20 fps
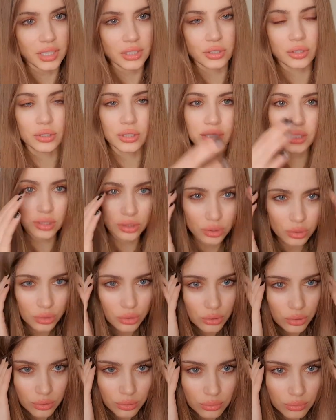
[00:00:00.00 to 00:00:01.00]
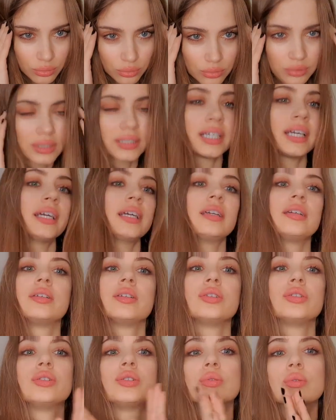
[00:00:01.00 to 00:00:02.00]
You need to say
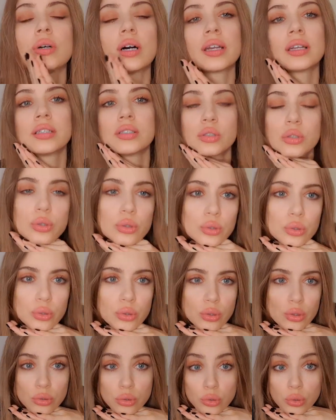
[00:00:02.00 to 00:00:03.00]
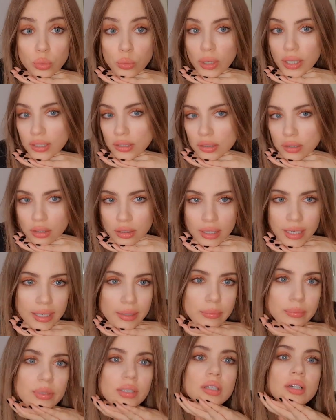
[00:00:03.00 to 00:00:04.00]
you want to lose weight, okay?
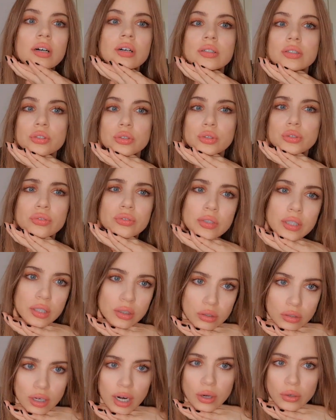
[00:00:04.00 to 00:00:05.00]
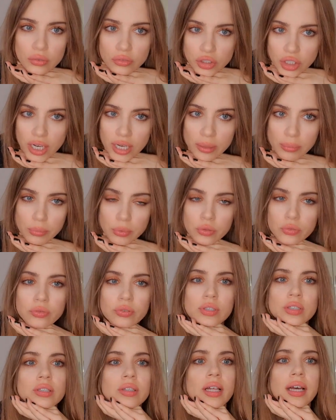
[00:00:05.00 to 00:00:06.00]
Because you feel you're out of shape, you
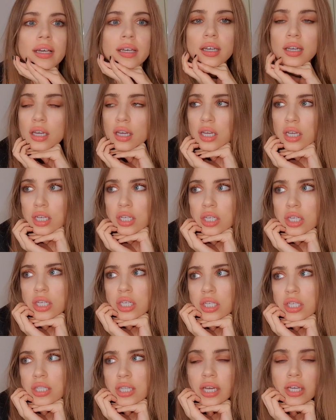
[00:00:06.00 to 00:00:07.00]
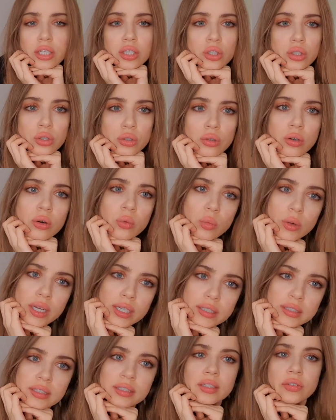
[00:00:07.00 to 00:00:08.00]
feel like that your
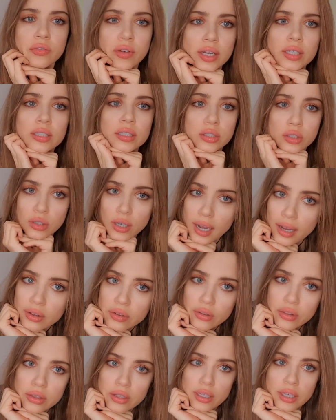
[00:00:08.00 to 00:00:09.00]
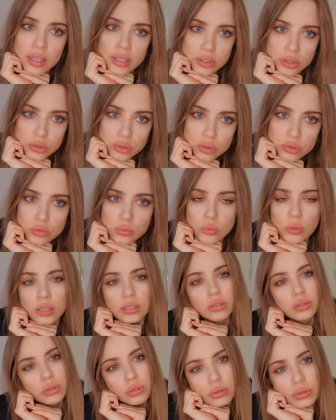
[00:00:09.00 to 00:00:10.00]
weight is affecting your health, and you do
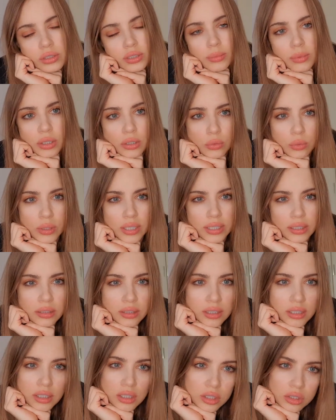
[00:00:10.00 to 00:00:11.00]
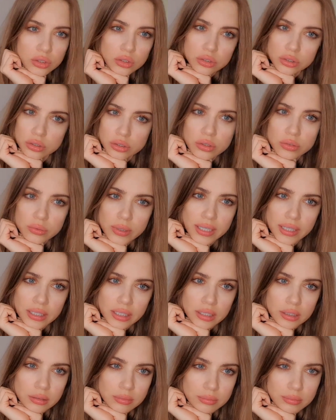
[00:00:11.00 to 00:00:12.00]
want to lose a bit of weight. So you go
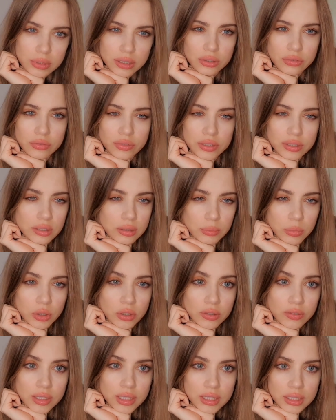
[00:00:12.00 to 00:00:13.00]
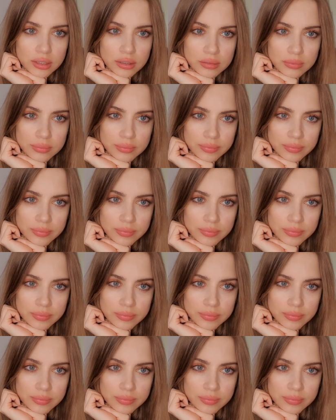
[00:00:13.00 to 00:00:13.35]
running, but you feel demotivated.